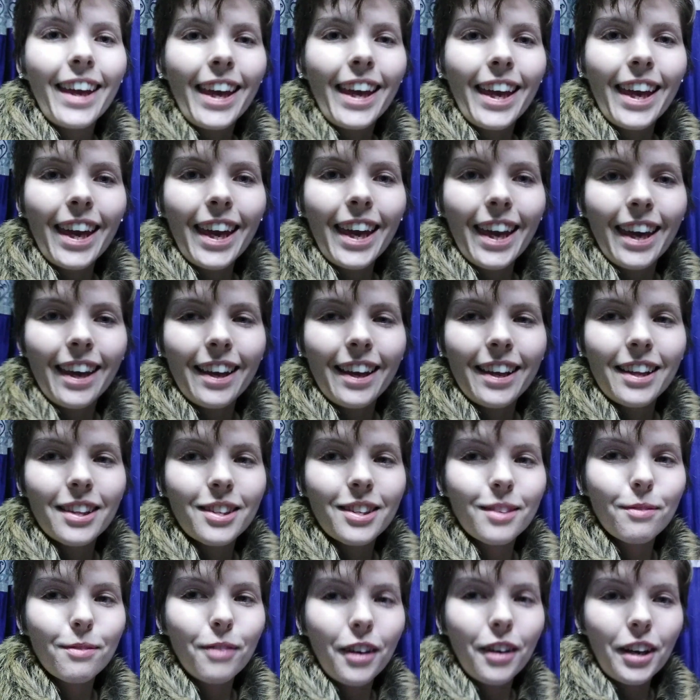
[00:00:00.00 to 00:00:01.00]

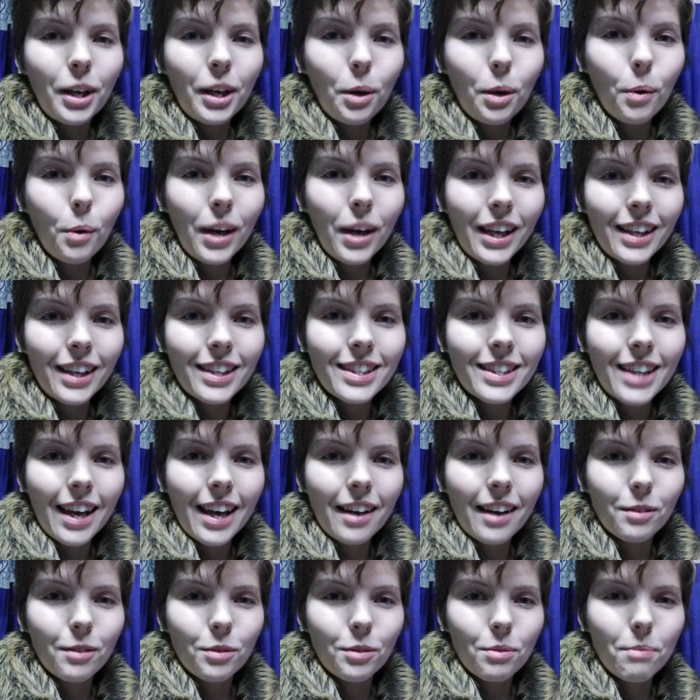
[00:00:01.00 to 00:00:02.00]
It's a very quick
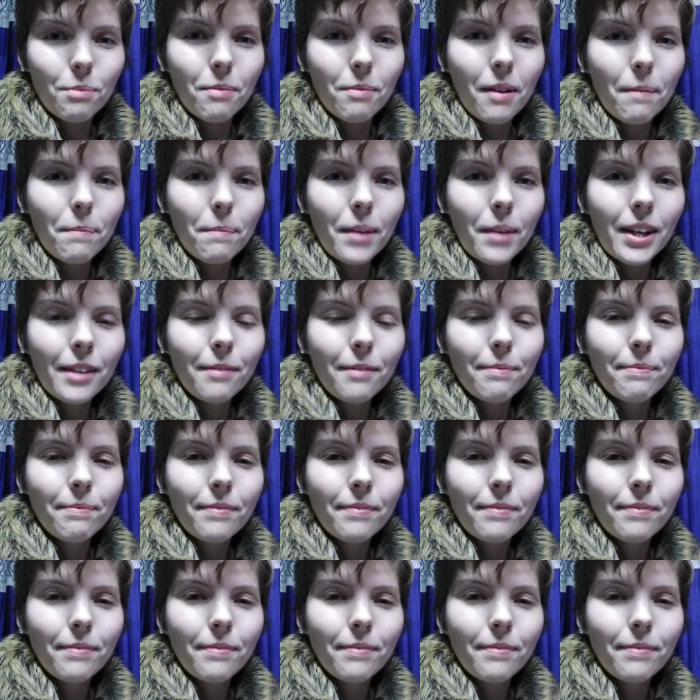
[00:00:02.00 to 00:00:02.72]
sound, remember?